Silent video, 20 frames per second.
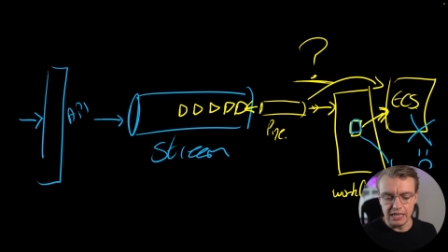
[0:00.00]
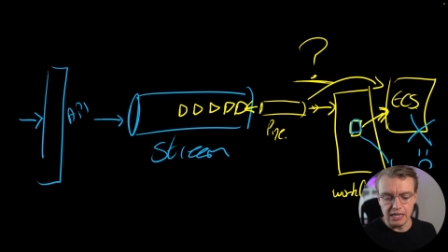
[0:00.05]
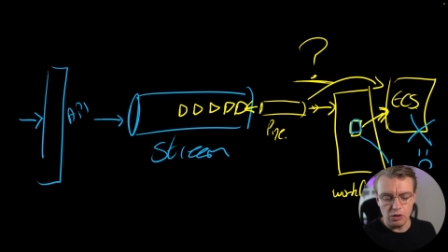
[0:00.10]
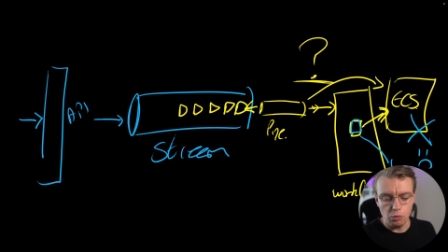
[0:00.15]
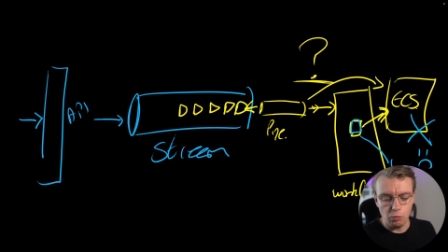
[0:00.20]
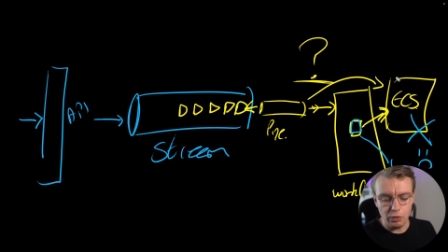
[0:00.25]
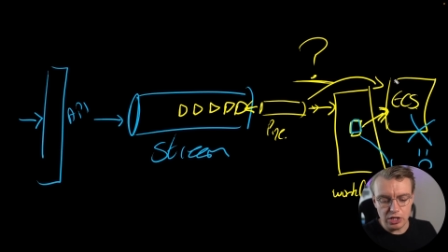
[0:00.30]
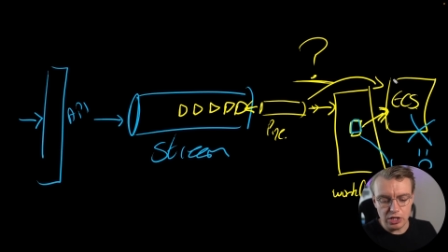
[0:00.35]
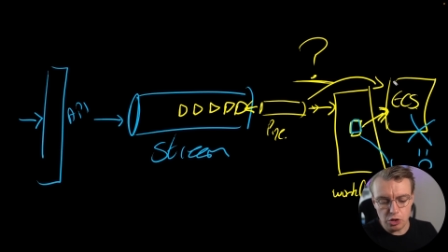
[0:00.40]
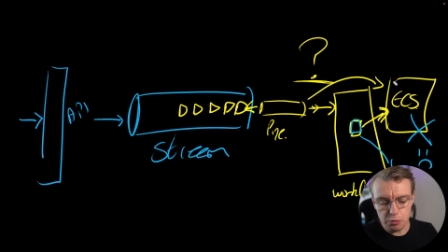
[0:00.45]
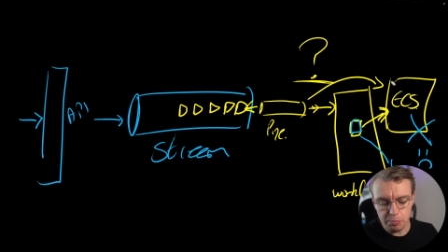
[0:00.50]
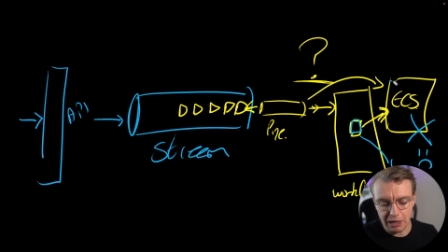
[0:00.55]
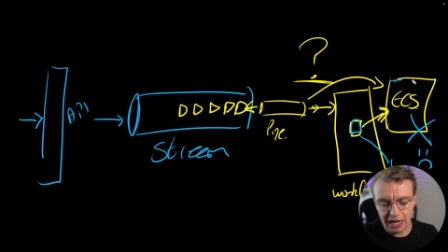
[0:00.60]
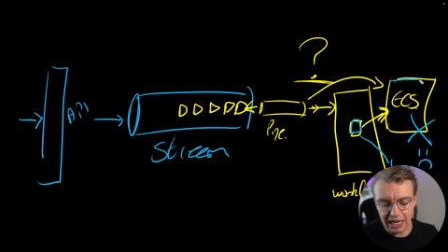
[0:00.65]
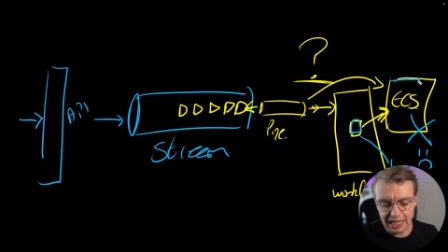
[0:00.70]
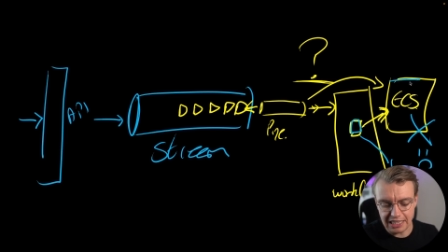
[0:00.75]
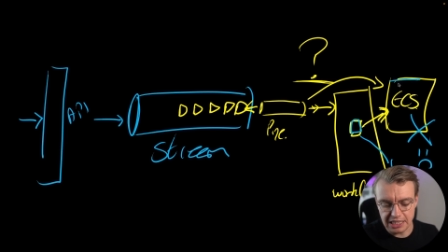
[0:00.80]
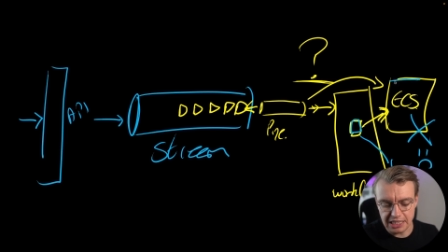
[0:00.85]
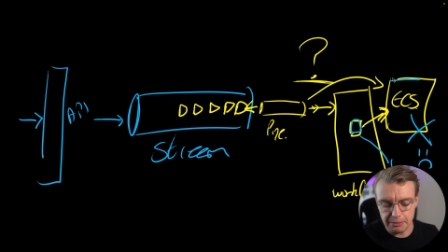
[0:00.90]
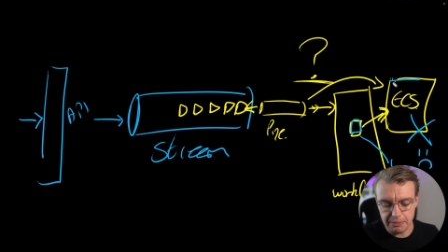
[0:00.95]
when you
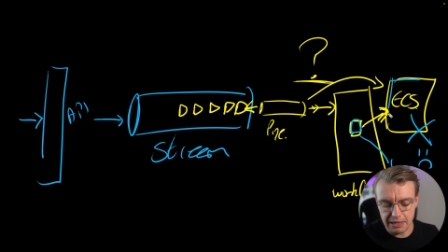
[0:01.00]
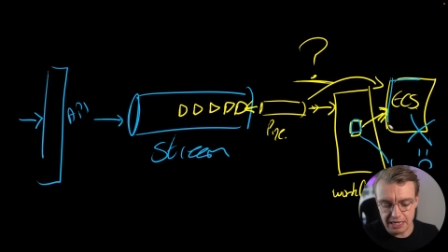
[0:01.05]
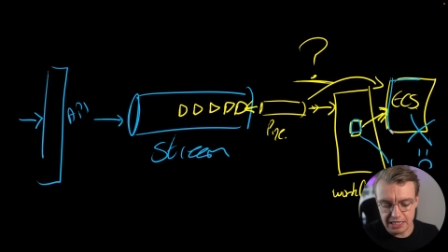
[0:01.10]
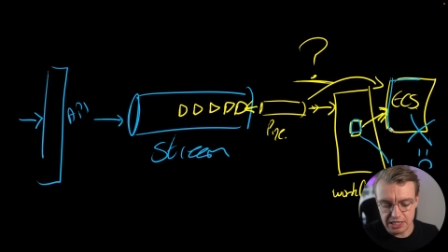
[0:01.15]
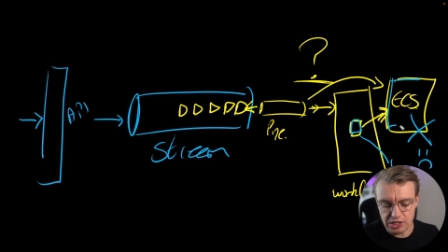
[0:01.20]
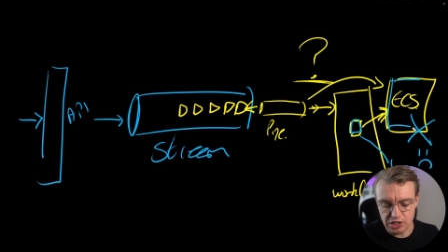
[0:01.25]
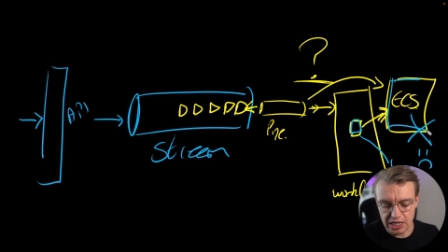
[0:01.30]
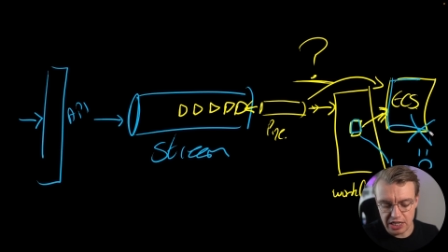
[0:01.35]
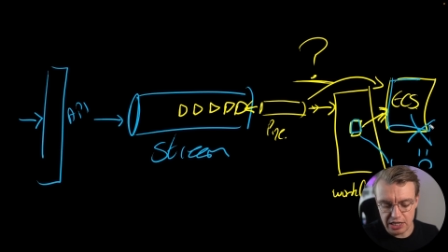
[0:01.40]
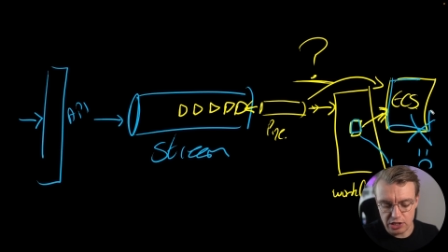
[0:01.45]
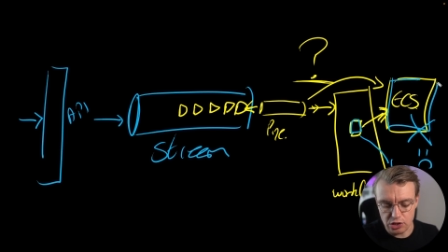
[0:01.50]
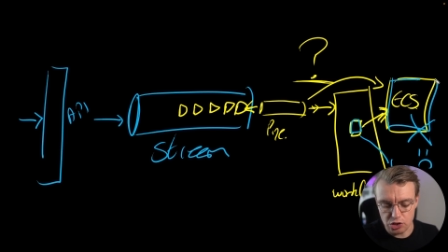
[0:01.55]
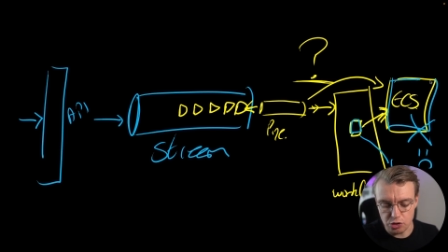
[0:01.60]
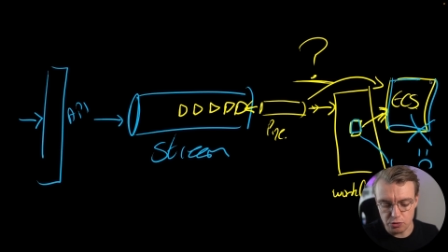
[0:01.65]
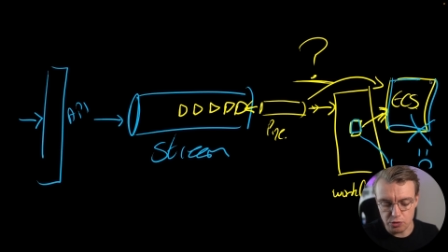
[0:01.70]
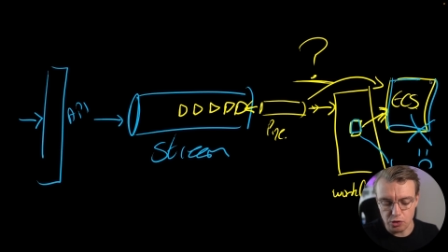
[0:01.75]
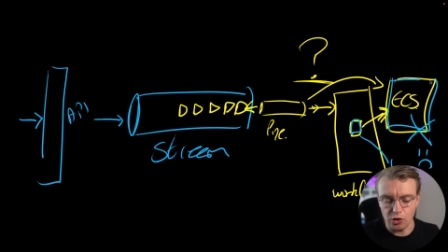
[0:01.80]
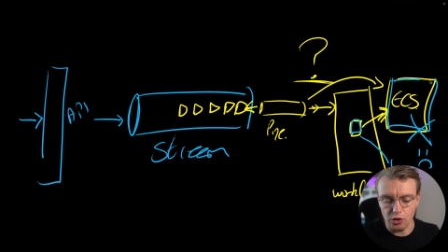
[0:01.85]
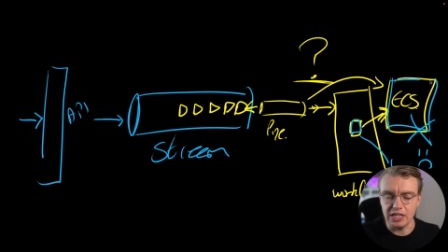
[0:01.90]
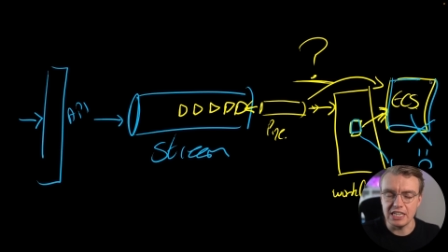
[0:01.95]
pass the message into
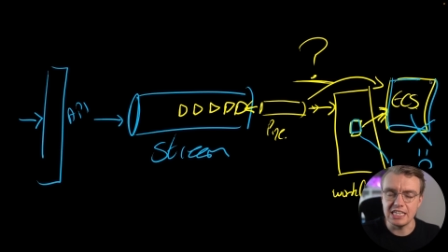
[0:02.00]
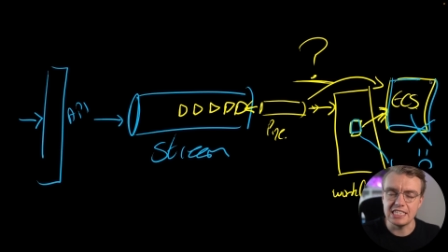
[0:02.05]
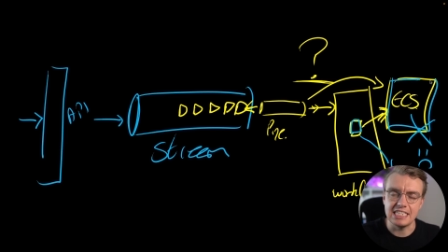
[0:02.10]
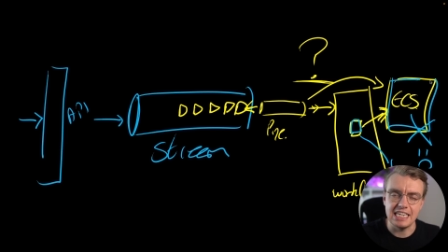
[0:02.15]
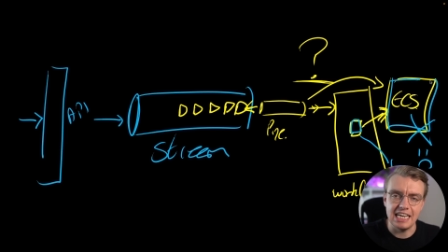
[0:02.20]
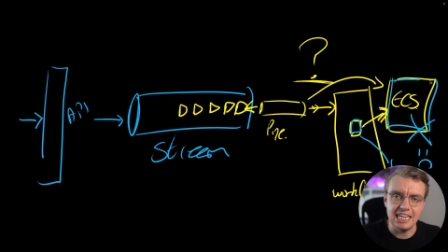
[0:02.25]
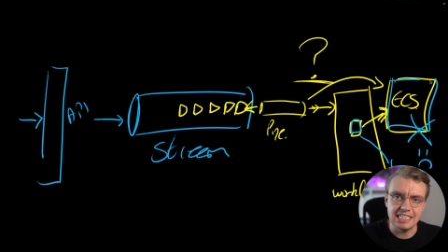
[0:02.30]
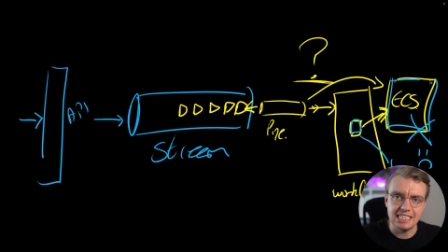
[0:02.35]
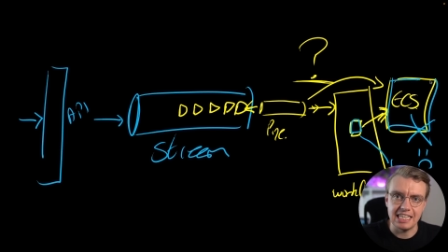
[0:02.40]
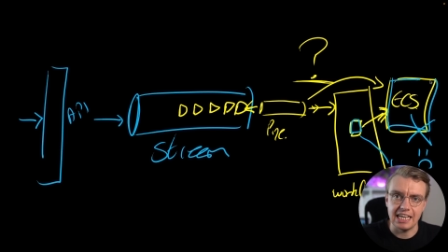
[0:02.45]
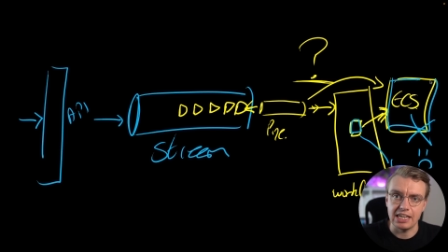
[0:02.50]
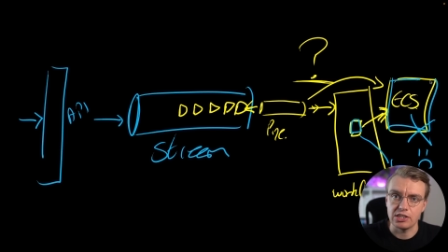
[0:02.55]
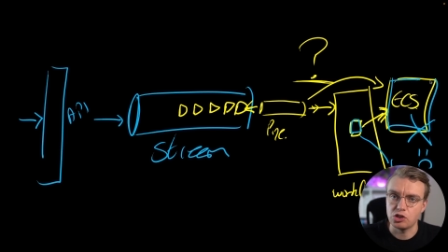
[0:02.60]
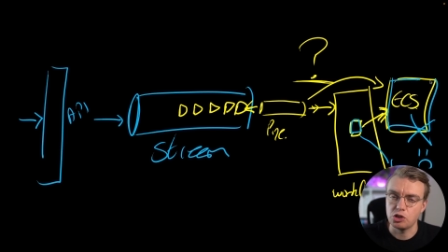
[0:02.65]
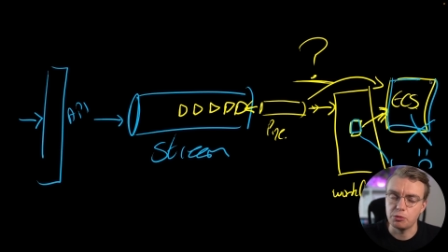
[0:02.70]
your ECS task,